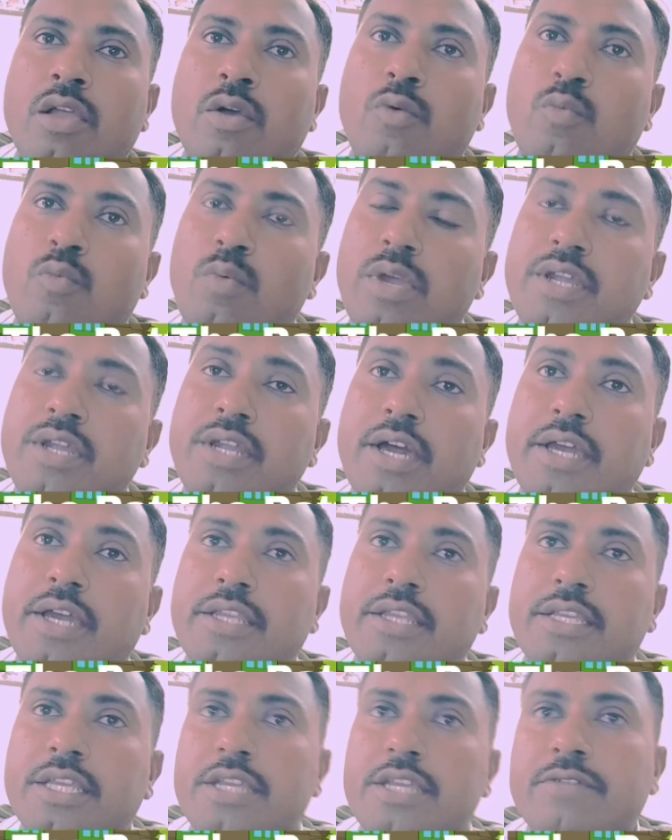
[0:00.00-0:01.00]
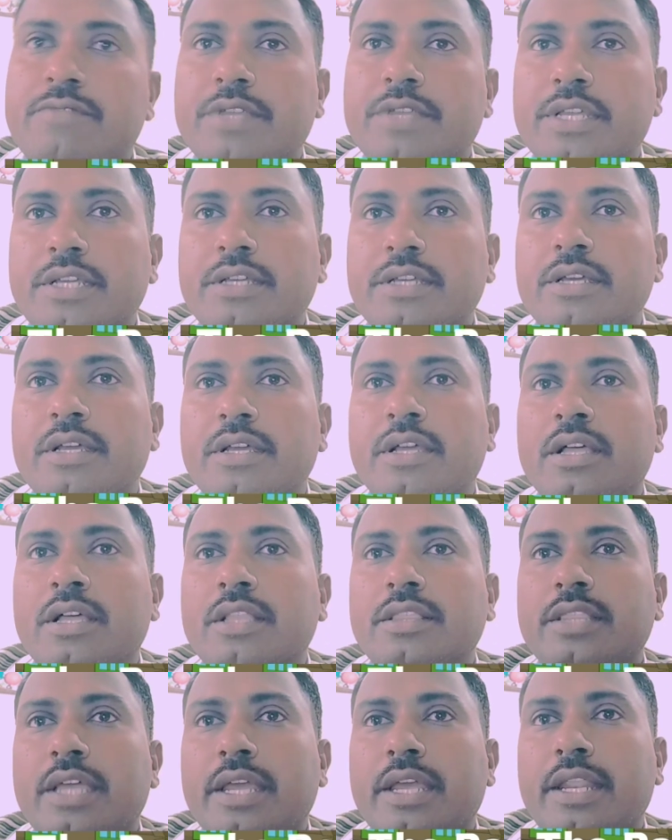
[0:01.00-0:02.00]
One dark evening,
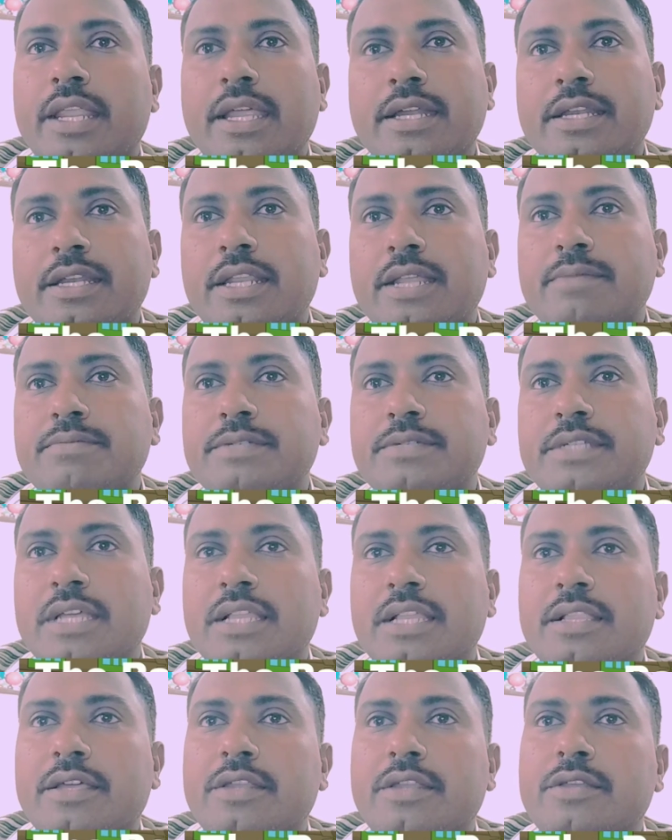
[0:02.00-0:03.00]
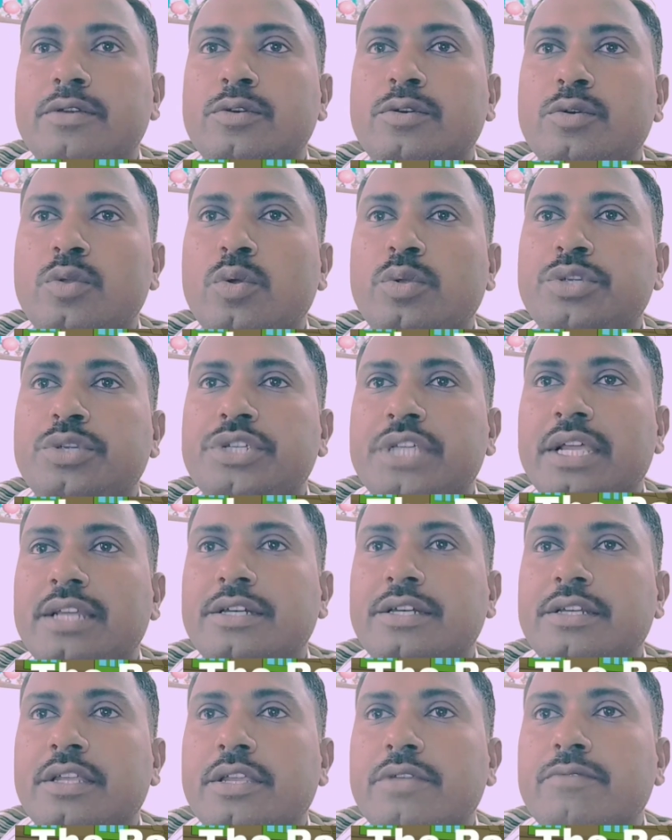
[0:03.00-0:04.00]
the rat trap seller took
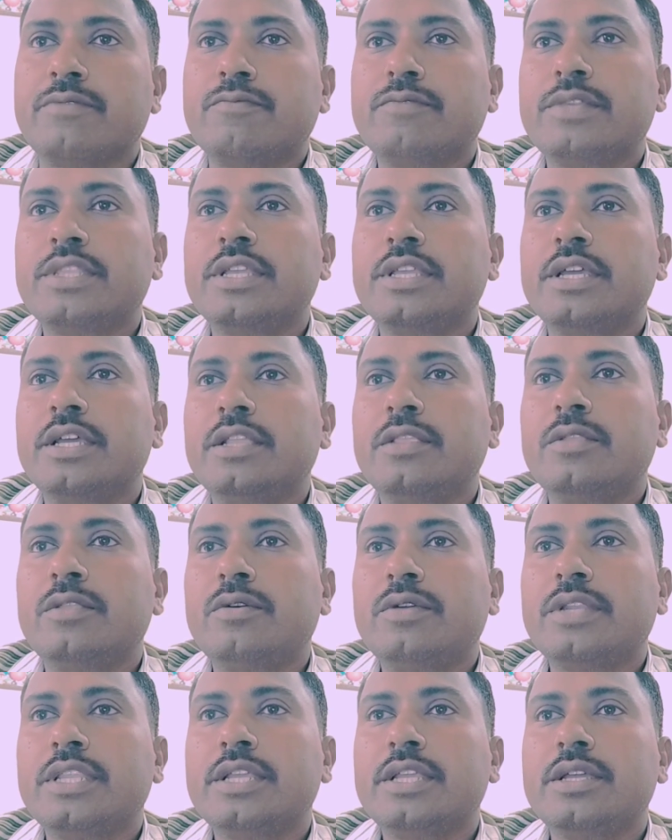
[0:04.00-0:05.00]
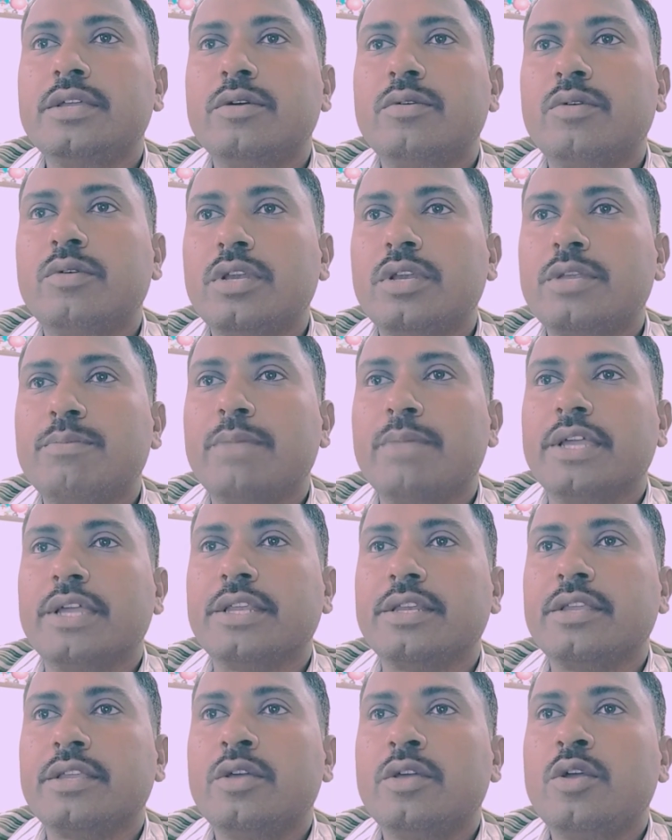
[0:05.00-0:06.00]
shelter with a lonely old
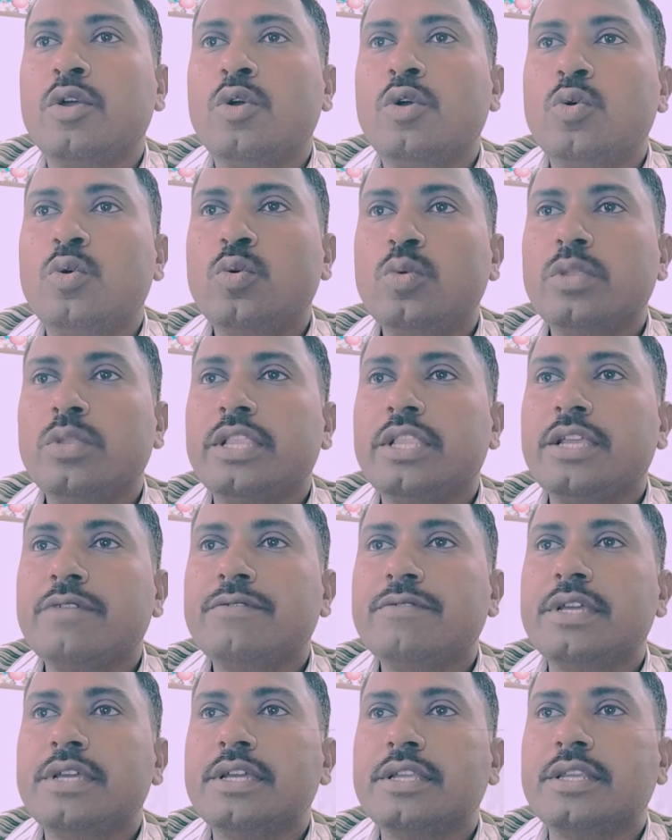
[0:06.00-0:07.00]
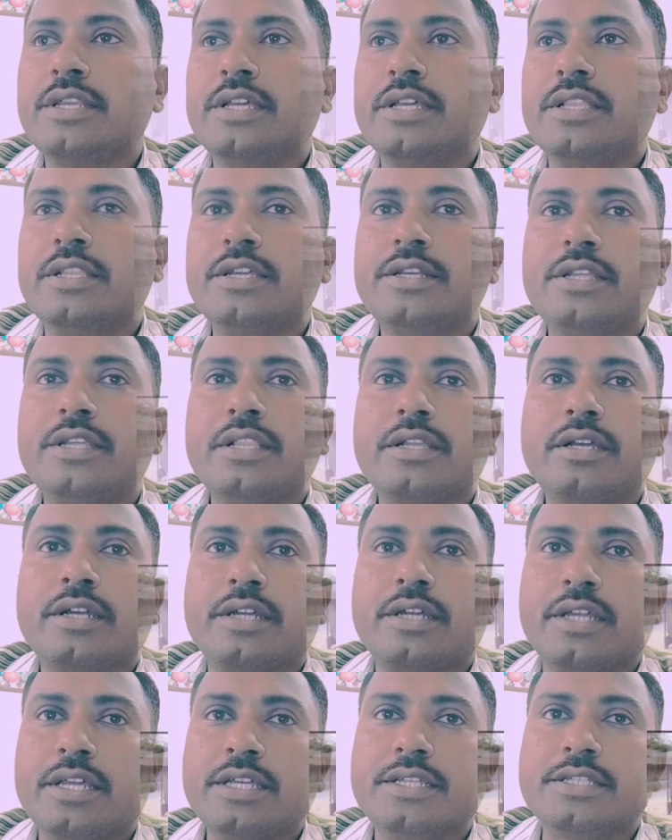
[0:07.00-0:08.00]
man who lived in a little
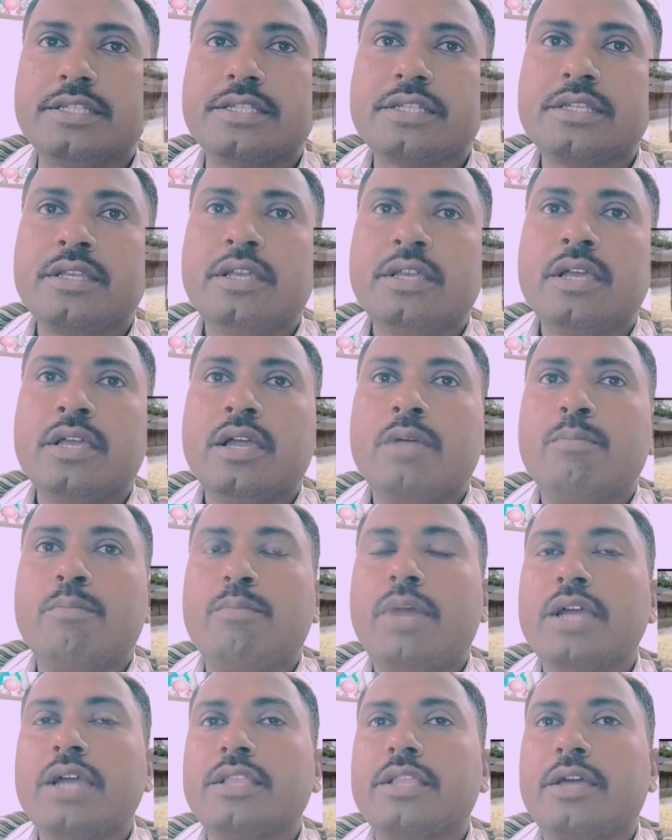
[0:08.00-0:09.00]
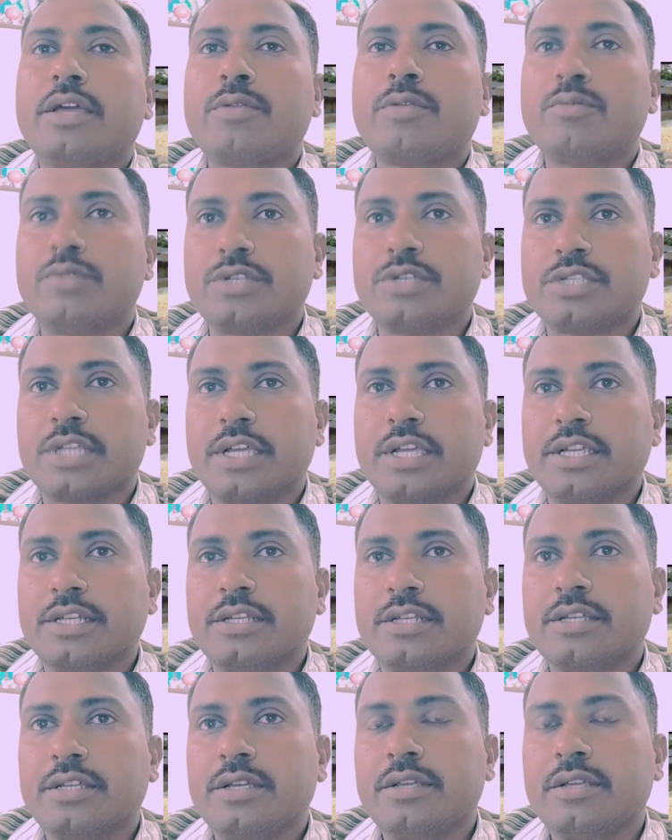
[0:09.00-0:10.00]
cottage by the roadside.